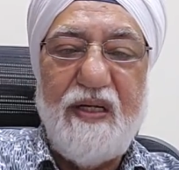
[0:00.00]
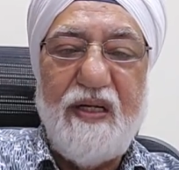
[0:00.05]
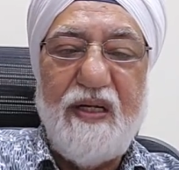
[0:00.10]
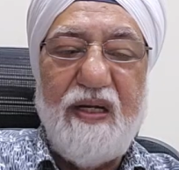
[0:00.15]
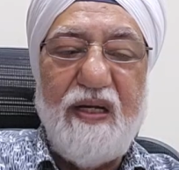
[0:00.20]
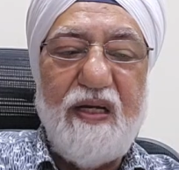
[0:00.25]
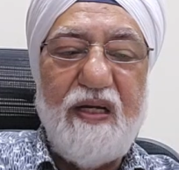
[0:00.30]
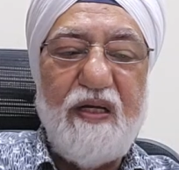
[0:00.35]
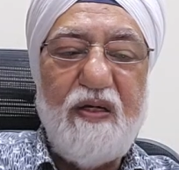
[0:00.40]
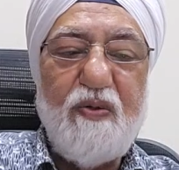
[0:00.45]

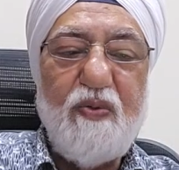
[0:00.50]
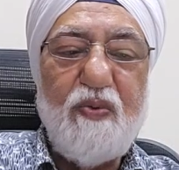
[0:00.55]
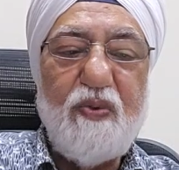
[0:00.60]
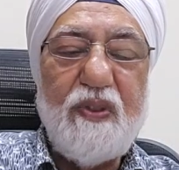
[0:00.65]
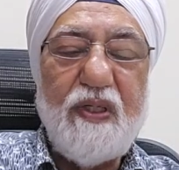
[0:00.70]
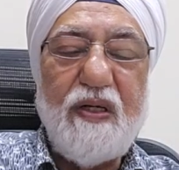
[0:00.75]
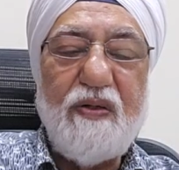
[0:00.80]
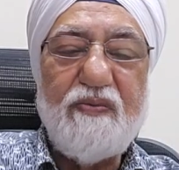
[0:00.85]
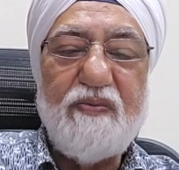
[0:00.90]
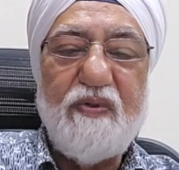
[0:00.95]
In
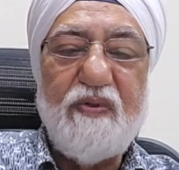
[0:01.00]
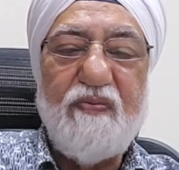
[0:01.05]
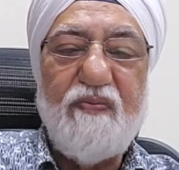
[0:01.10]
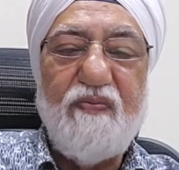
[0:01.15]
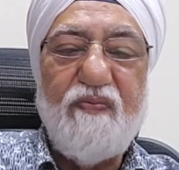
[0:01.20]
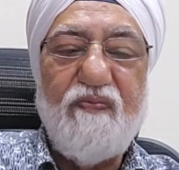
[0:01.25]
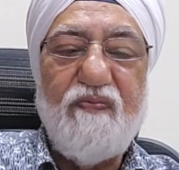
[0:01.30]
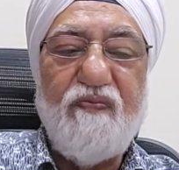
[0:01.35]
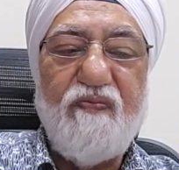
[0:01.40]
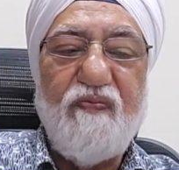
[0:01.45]

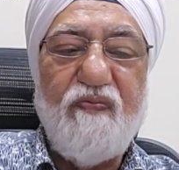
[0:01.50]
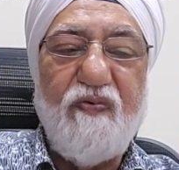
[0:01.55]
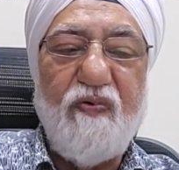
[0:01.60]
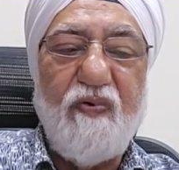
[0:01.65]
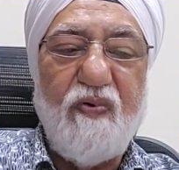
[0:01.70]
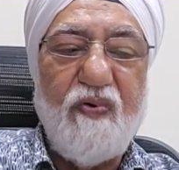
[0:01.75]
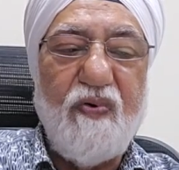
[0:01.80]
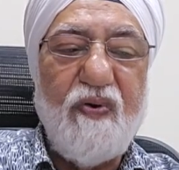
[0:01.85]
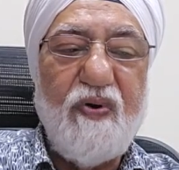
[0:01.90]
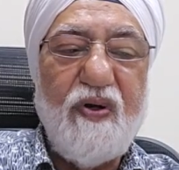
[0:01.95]

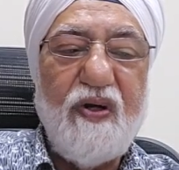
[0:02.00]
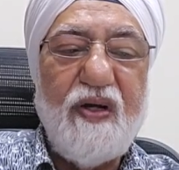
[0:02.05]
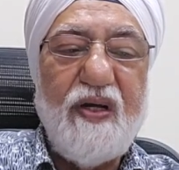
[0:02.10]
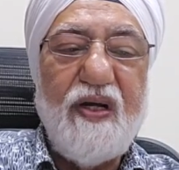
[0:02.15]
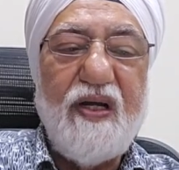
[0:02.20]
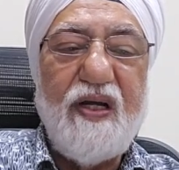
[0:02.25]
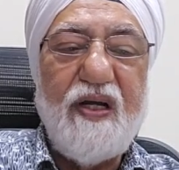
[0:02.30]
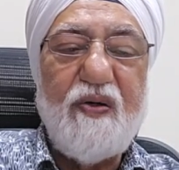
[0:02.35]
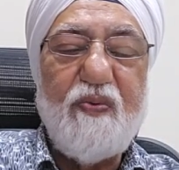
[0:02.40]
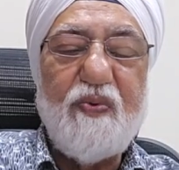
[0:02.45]
2004,
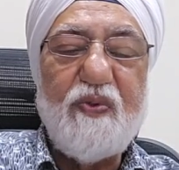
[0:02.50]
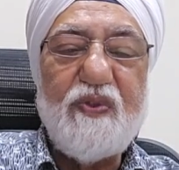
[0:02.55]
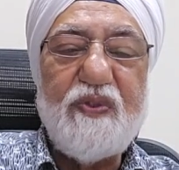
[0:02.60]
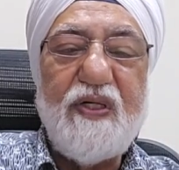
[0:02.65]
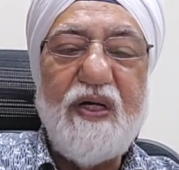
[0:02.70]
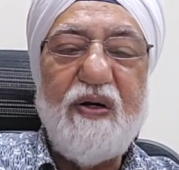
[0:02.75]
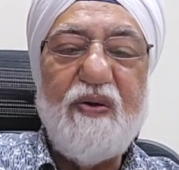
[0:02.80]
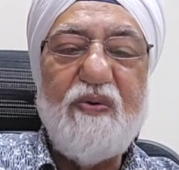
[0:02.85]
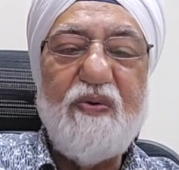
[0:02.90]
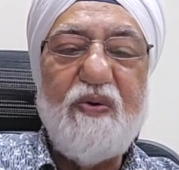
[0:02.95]
it was
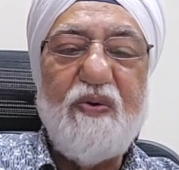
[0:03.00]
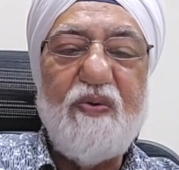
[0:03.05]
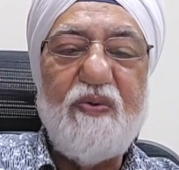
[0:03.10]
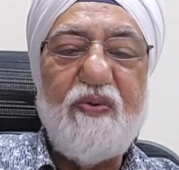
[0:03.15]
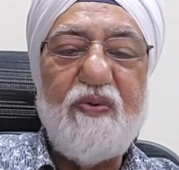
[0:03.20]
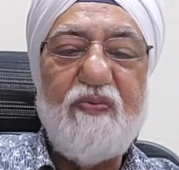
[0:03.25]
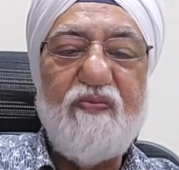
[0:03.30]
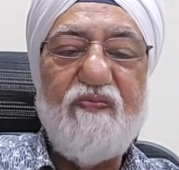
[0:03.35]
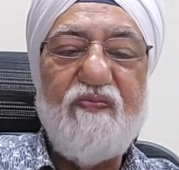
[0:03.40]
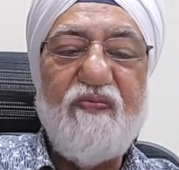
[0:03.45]
down to
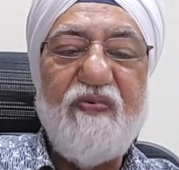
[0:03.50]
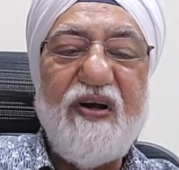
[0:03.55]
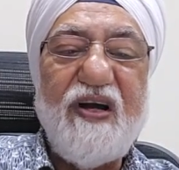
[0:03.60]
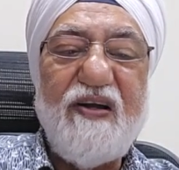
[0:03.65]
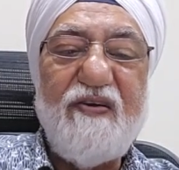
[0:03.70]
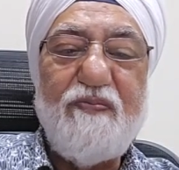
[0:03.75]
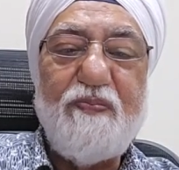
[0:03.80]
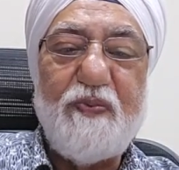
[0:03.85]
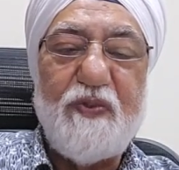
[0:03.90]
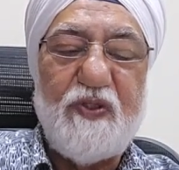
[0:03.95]

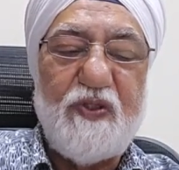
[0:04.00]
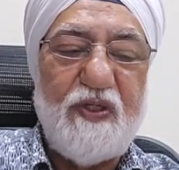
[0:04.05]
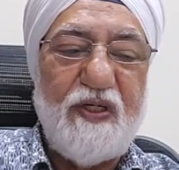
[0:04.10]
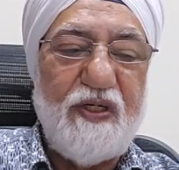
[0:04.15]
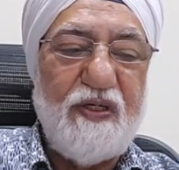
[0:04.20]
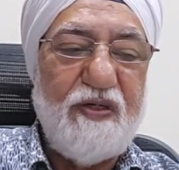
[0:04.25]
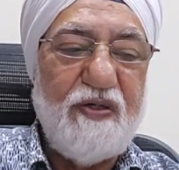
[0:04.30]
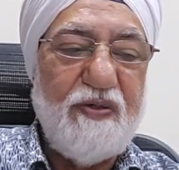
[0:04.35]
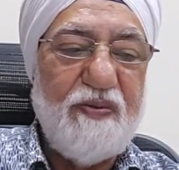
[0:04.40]
5%.